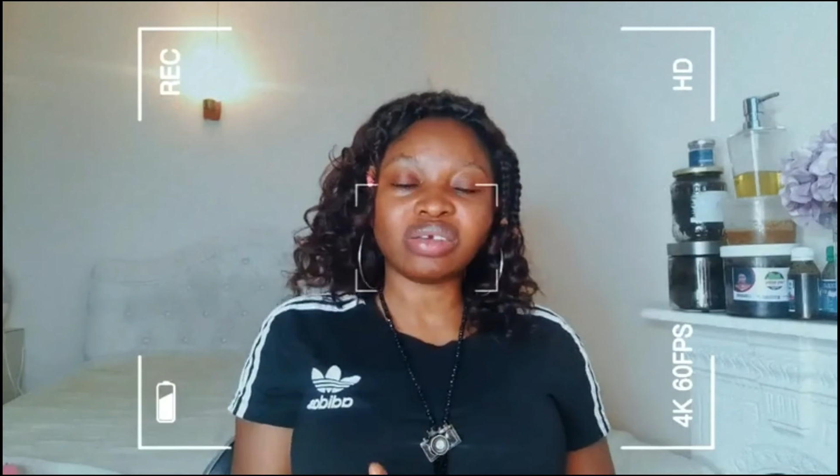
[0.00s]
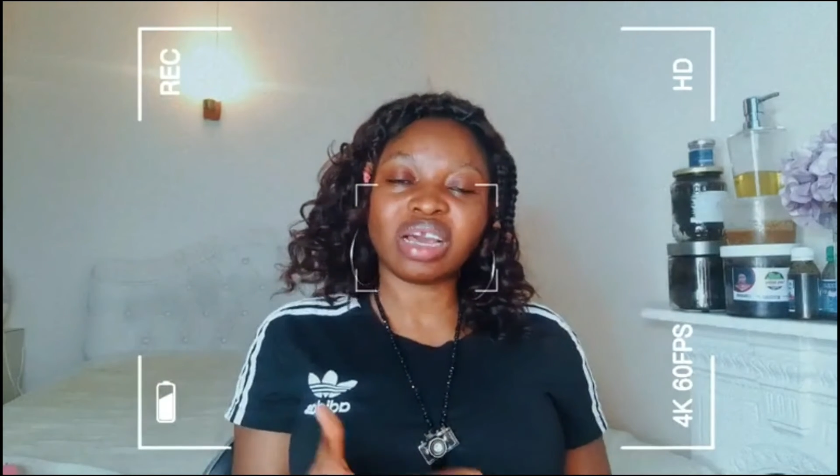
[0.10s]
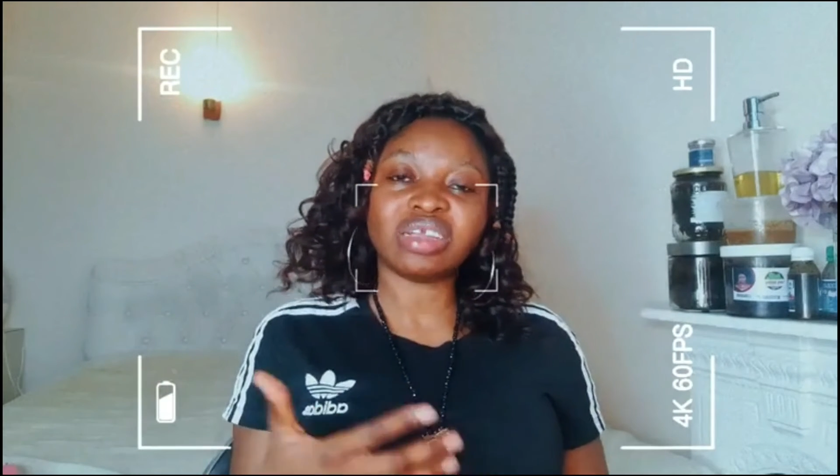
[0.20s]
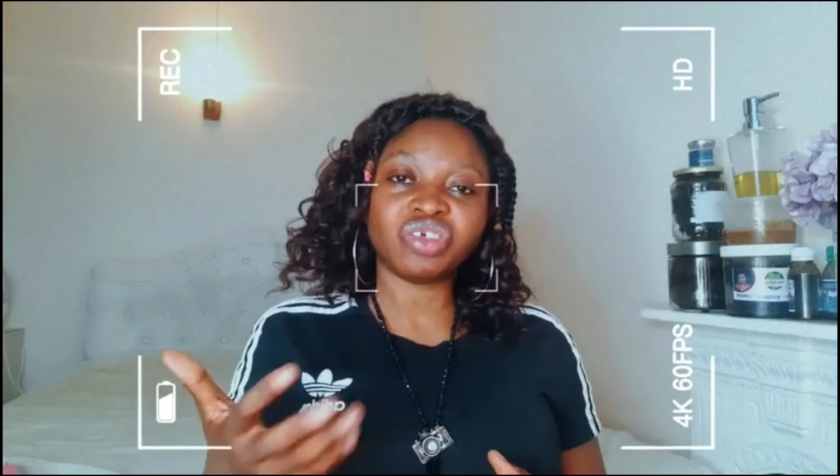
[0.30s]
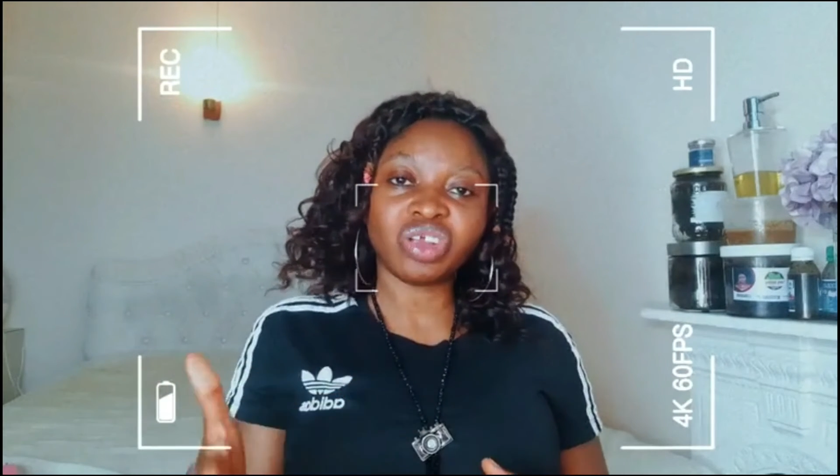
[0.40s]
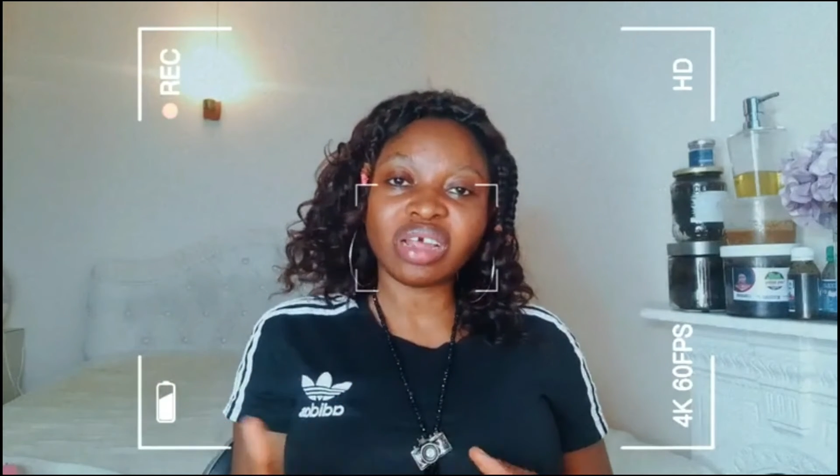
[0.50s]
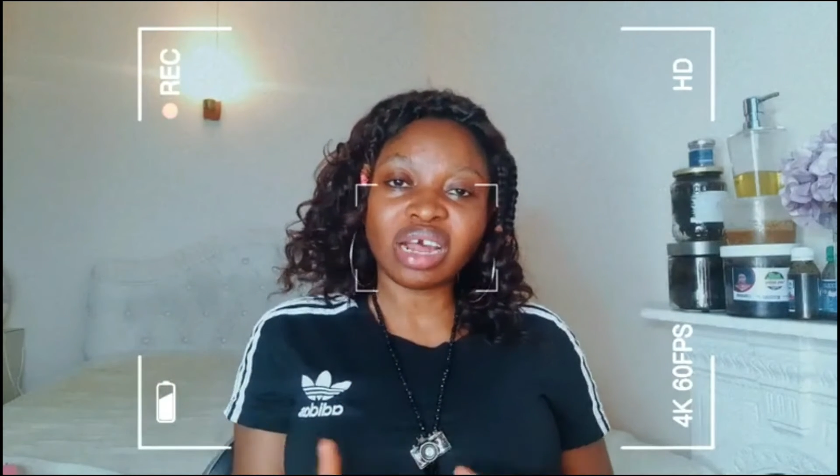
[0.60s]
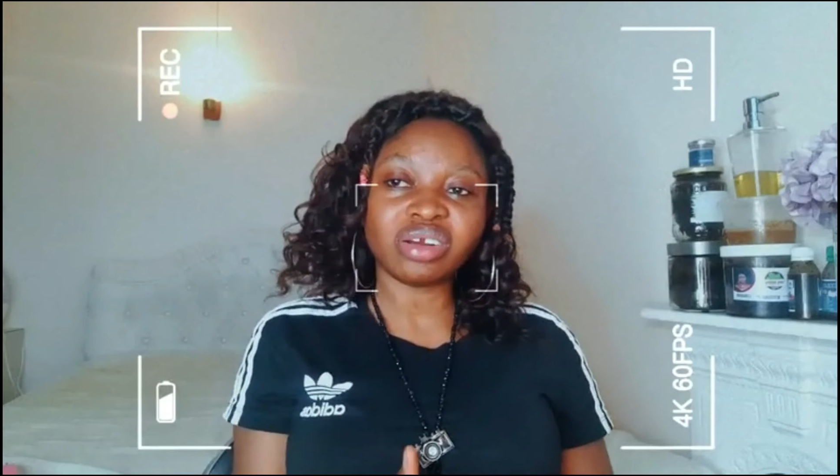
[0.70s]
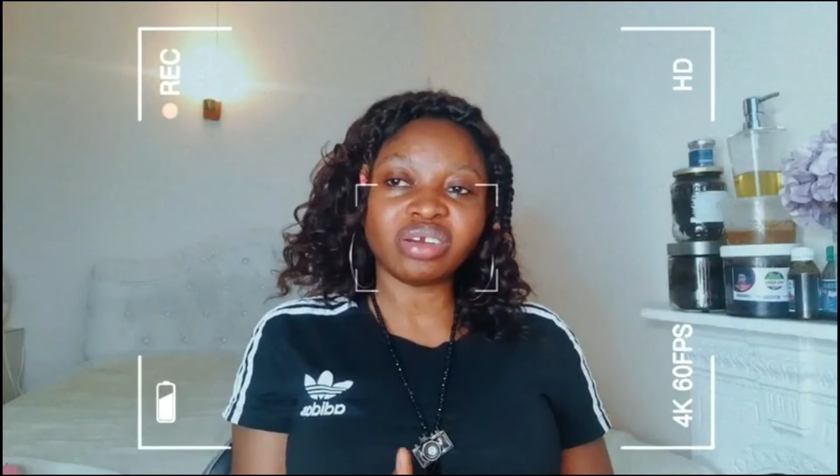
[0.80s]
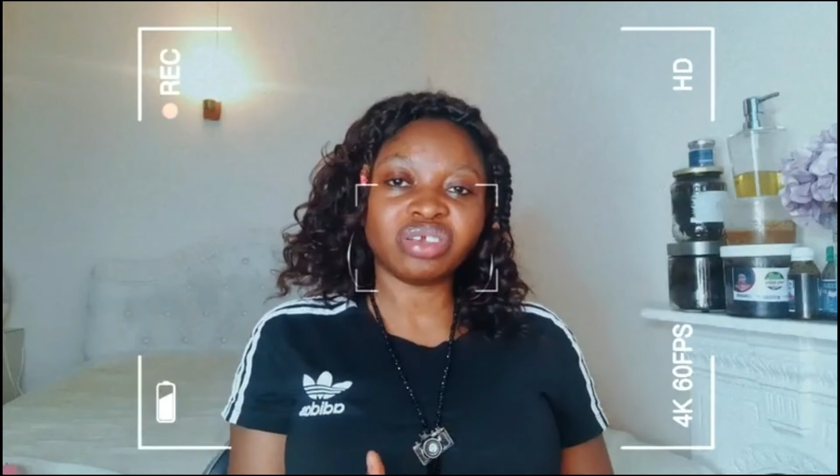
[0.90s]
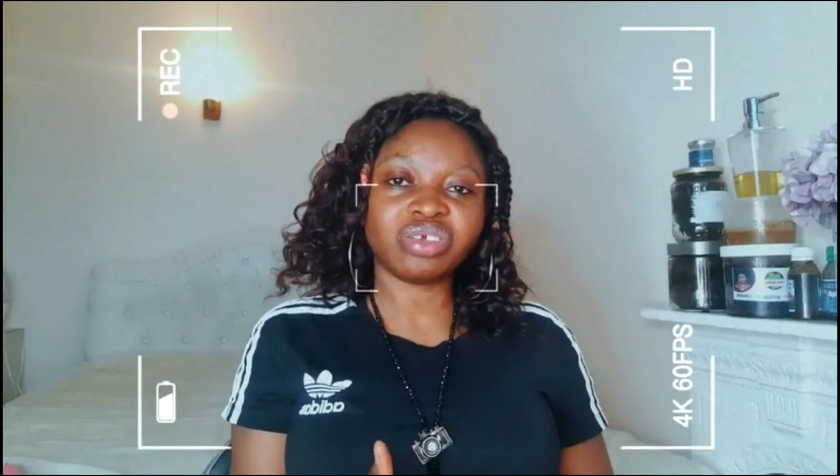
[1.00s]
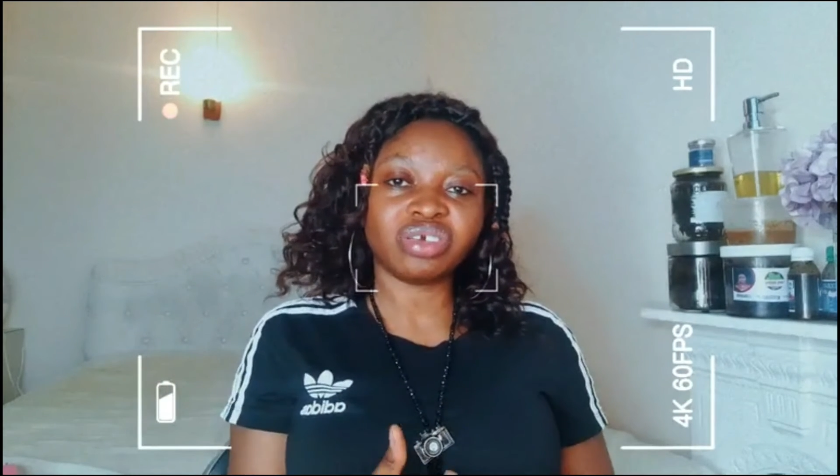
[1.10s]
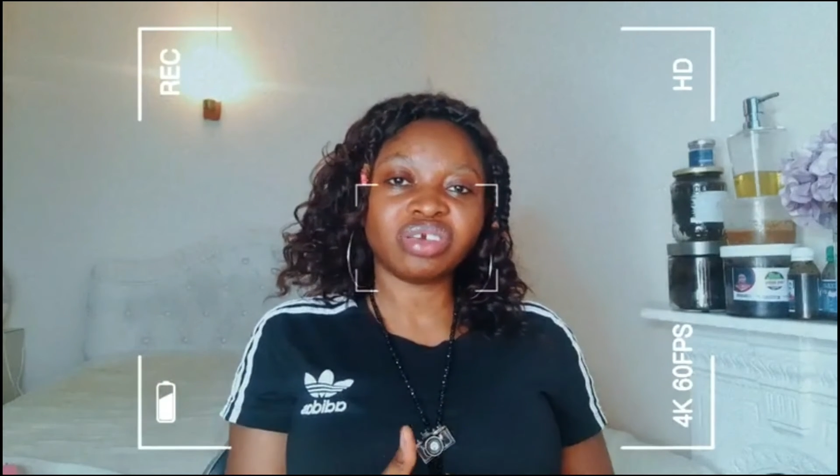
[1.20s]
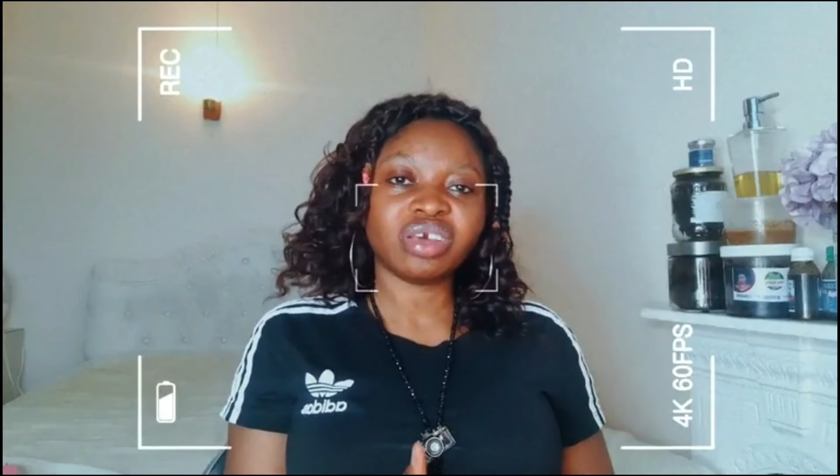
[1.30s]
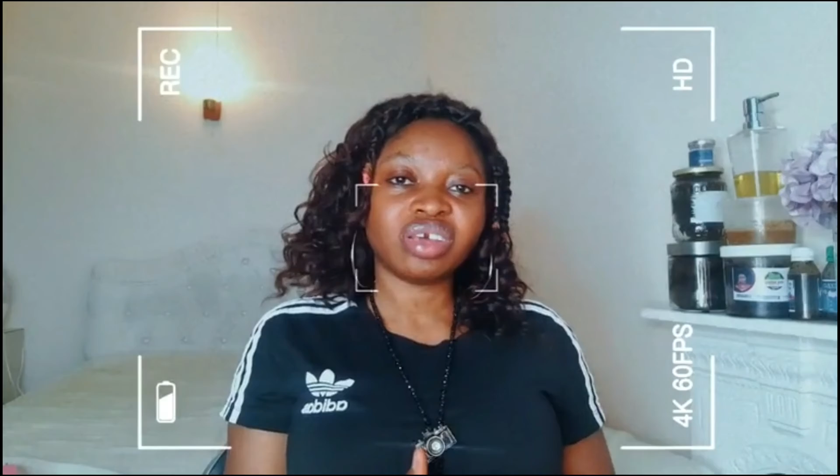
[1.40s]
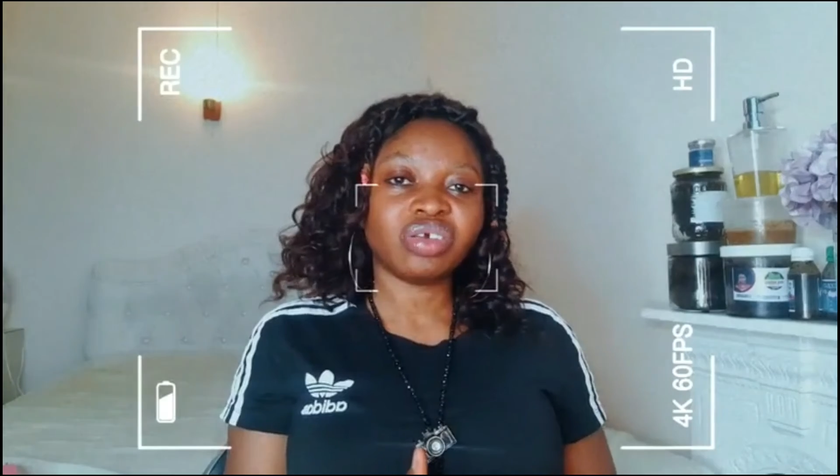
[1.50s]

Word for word: you can change that energy